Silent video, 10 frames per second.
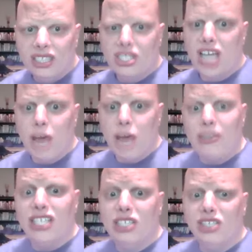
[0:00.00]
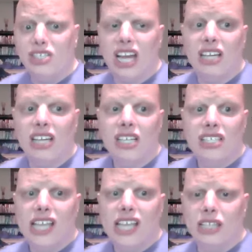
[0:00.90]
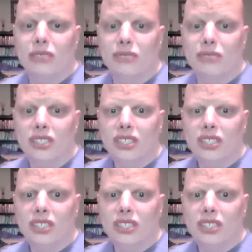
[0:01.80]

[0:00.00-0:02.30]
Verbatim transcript: Tell Nintendo guy. Tell him.